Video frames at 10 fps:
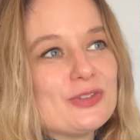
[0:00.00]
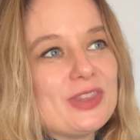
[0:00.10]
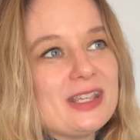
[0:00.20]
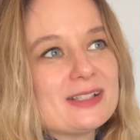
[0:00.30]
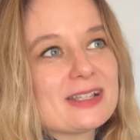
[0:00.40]

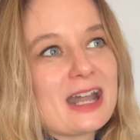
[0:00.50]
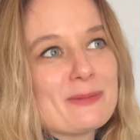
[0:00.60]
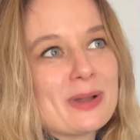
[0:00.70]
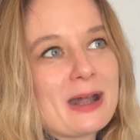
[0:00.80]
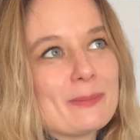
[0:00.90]
things
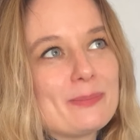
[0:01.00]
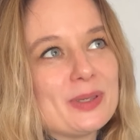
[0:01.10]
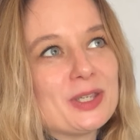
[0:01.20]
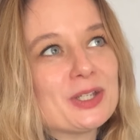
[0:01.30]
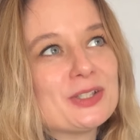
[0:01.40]
come up
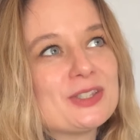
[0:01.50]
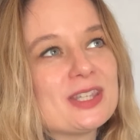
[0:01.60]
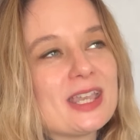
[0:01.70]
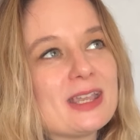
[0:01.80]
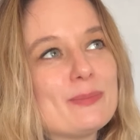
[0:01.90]
because
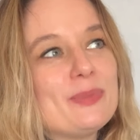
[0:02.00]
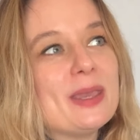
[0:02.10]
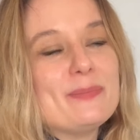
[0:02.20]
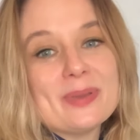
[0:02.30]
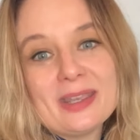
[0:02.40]
they're
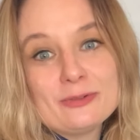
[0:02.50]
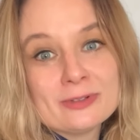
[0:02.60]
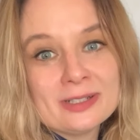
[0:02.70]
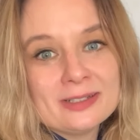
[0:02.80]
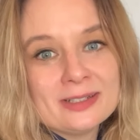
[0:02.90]
they're
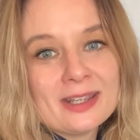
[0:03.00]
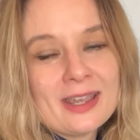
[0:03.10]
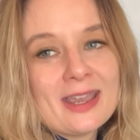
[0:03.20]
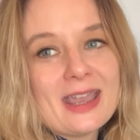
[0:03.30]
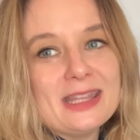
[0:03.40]
bedridden
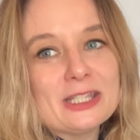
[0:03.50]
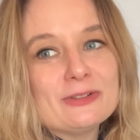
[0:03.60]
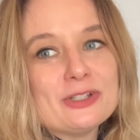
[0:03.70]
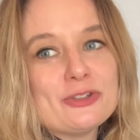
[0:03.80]
and they're in